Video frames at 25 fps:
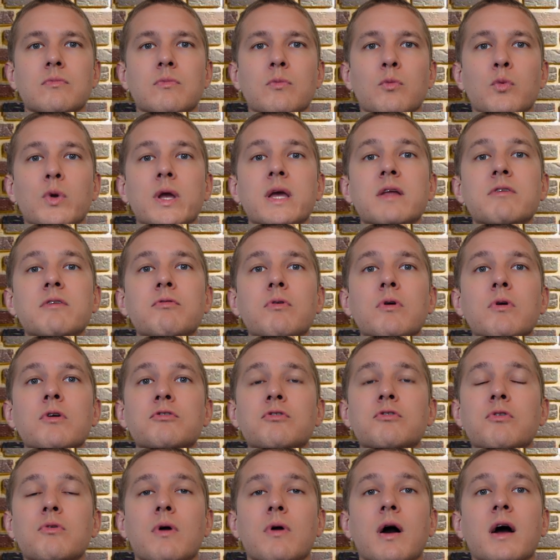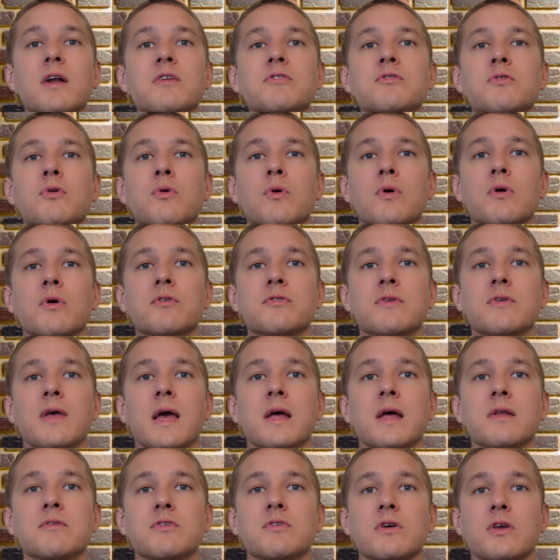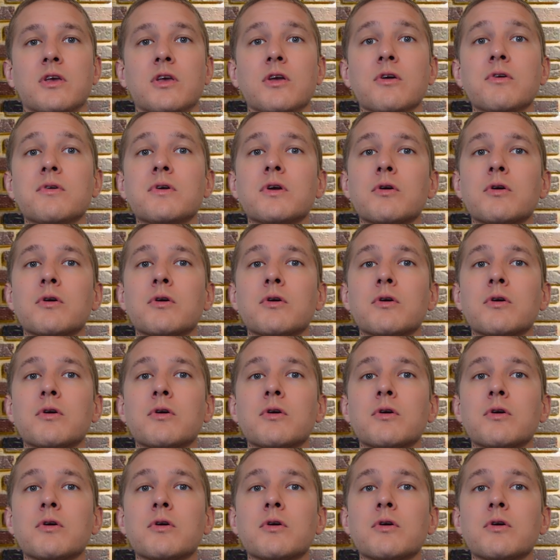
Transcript: Reinforce garage doors and secure